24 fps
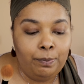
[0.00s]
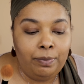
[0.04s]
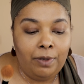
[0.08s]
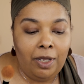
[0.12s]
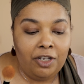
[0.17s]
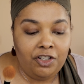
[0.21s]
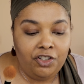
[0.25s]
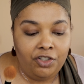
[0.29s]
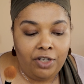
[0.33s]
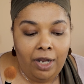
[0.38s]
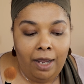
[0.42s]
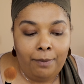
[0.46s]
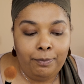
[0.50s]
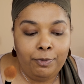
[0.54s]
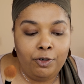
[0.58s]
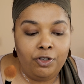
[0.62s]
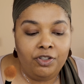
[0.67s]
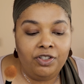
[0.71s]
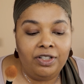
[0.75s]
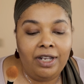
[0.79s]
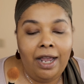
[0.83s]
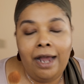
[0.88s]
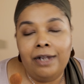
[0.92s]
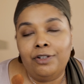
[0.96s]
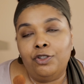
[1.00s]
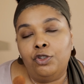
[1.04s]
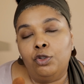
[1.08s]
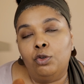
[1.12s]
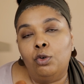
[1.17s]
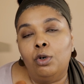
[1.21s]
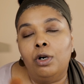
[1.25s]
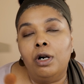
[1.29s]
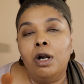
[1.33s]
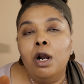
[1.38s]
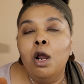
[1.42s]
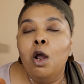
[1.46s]
blush toppers,
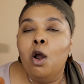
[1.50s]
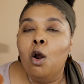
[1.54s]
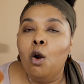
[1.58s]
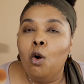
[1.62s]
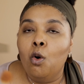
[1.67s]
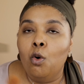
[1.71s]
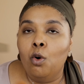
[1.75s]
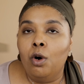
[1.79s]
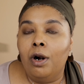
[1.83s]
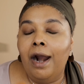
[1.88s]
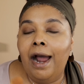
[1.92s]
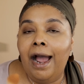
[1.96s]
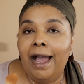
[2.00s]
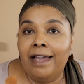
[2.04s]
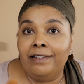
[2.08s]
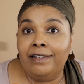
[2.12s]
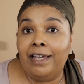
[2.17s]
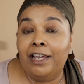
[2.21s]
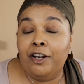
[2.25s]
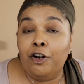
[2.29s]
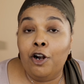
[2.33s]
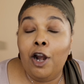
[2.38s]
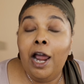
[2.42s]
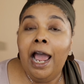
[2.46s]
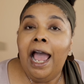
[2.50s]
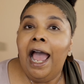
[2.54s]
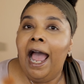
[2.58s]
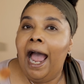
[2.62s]
contour, or highlighter.